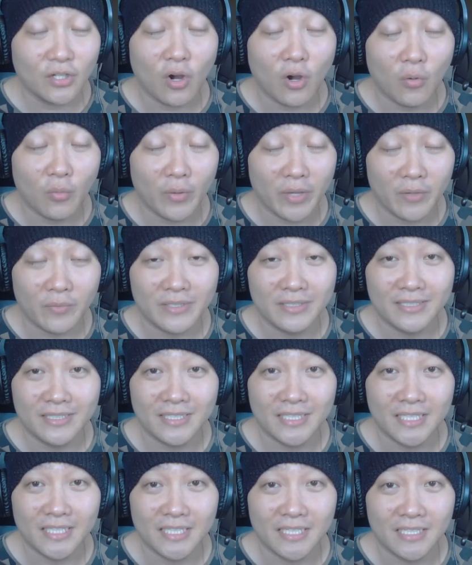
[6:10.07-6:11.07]
with
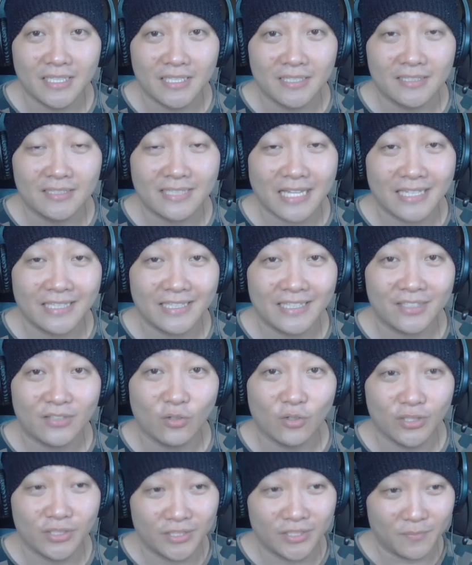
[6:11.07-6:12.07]
the static
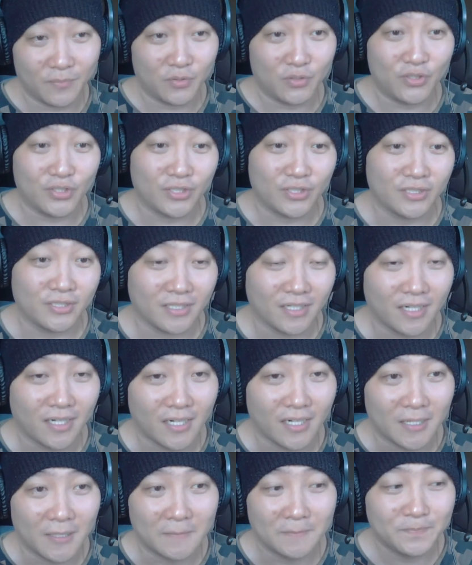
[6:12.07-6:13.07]
noise if you just
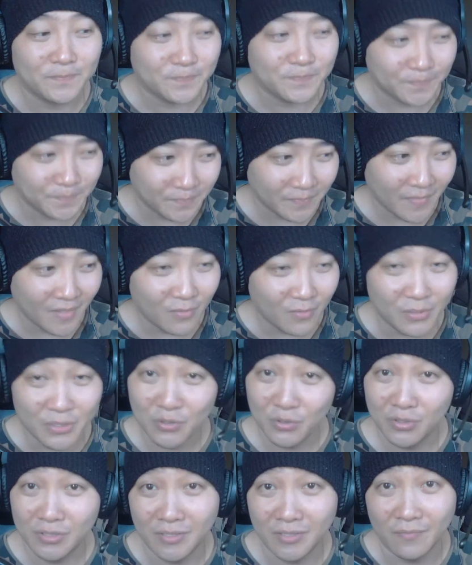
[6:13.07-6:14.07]

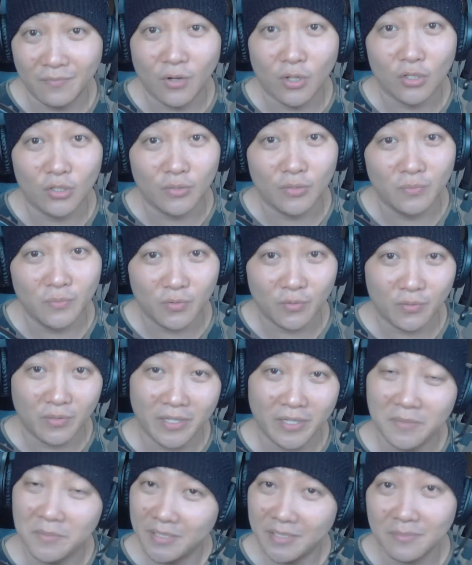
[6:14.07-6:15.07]
reduce the volume to a
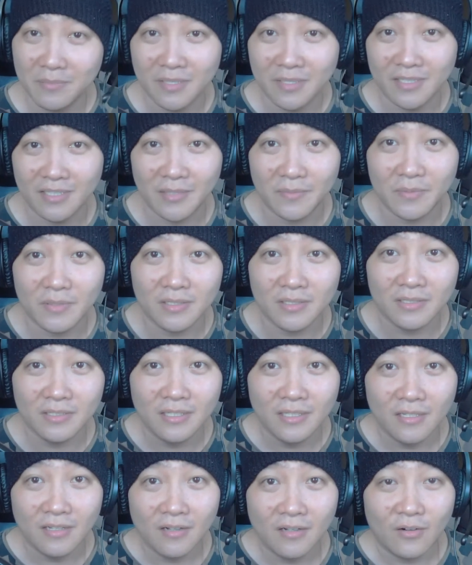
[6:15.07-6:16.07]
minimal level
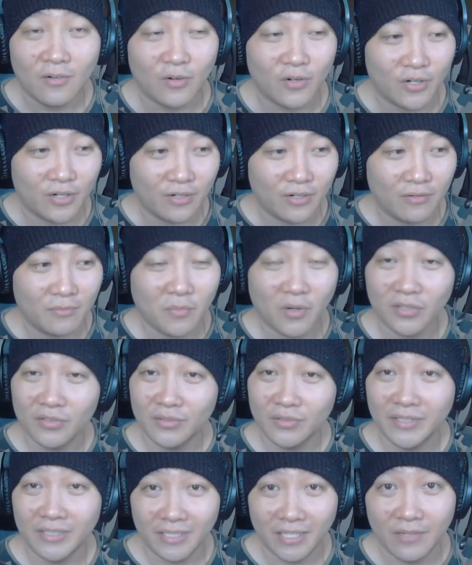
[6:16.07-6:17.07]
or
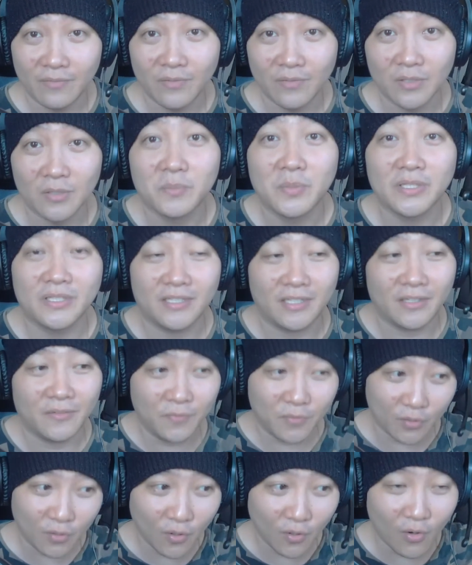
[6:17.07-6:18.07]
moderate level. But if you
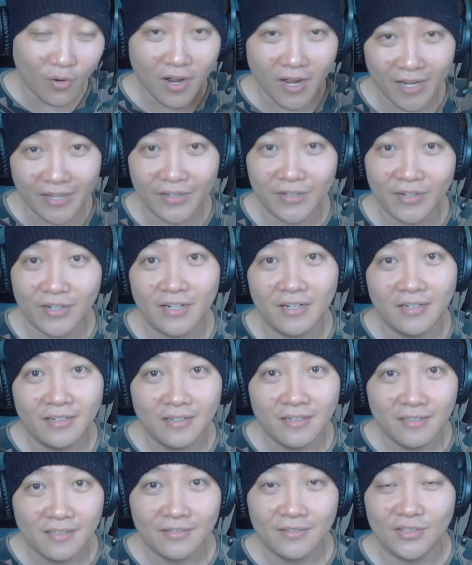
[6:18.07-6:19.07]
go higher,
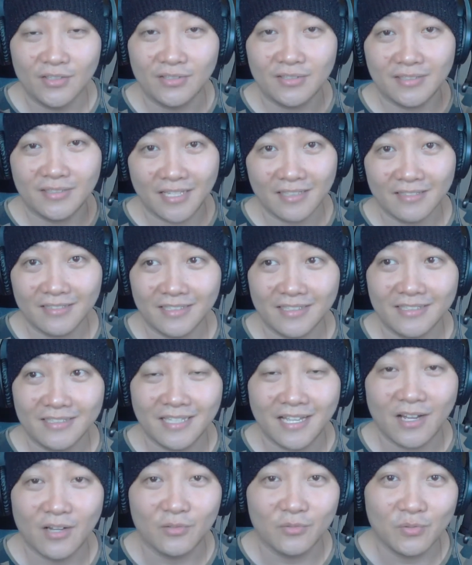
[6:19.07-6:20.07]
the static
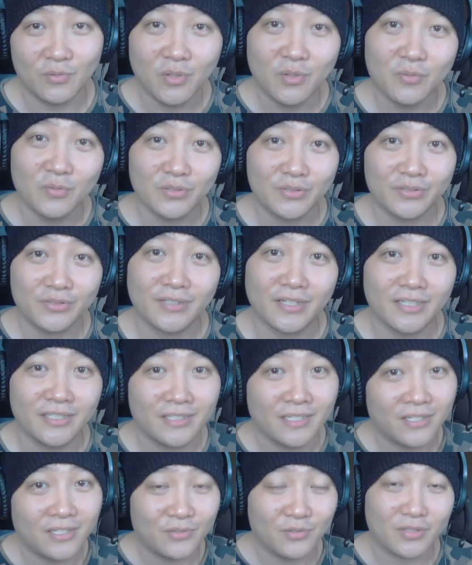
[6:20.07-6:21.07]
sound will start
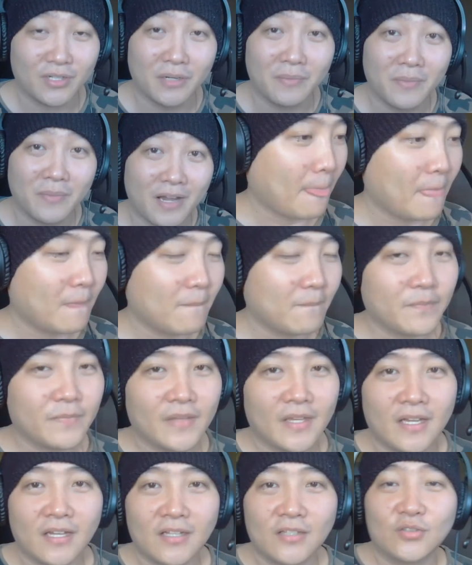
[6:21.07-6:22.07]
to come out.
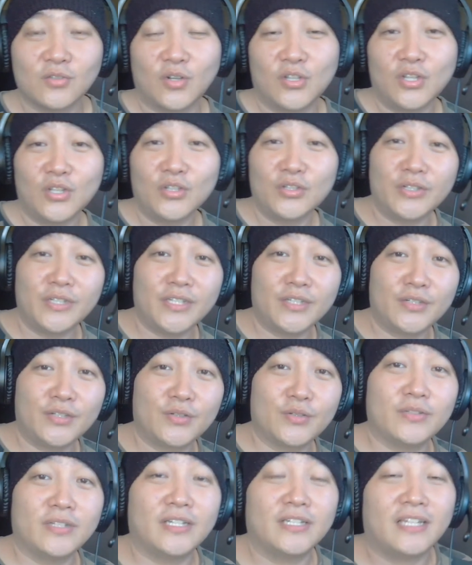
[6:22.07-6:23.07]
So another issue
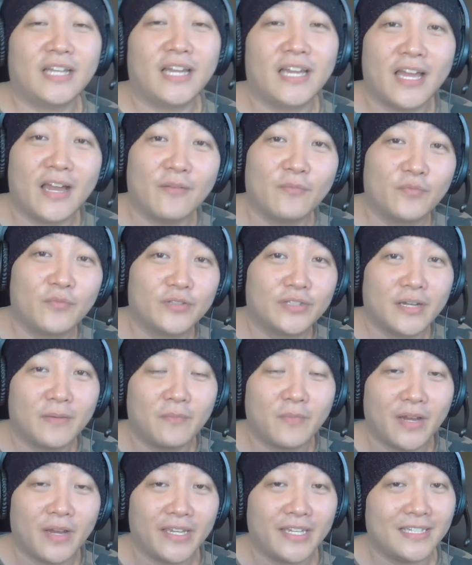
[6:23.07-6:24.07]
that I have with the
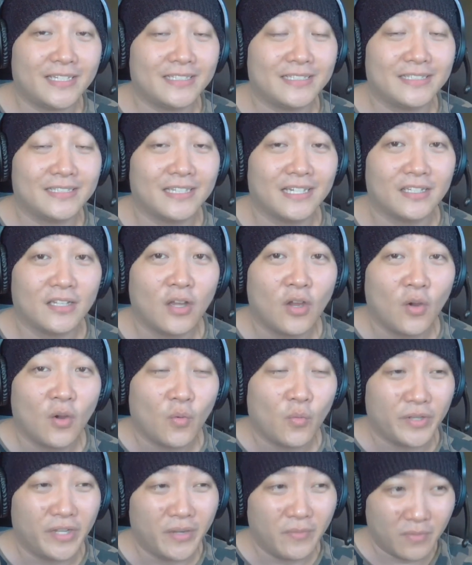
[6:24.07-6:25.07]
mic is that
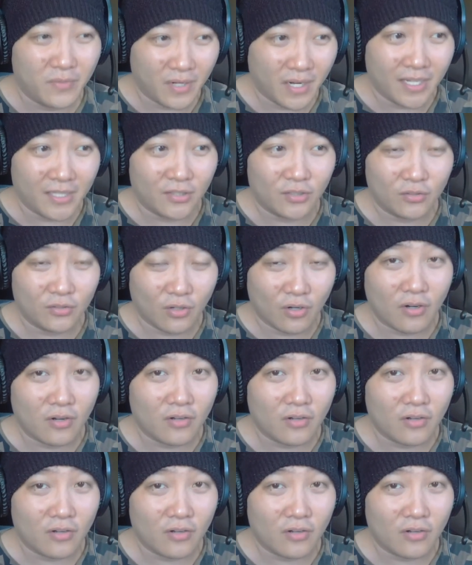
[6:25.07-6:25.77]
whenever I talk